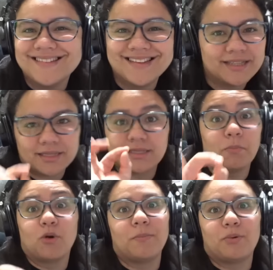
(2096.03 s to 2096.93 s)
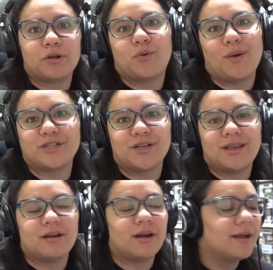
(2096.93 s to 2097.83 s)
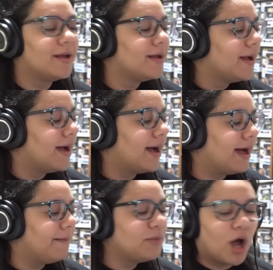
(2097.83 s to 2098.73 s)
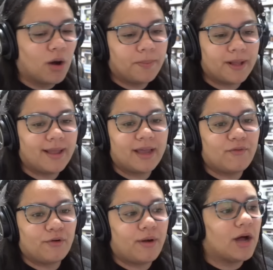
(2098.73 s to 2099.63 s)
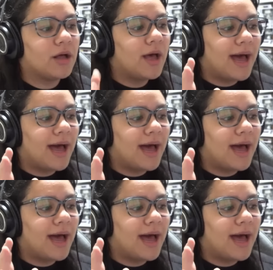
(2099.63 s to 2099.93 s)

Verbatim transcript: That's the more important question here. Uh, no, but like for real,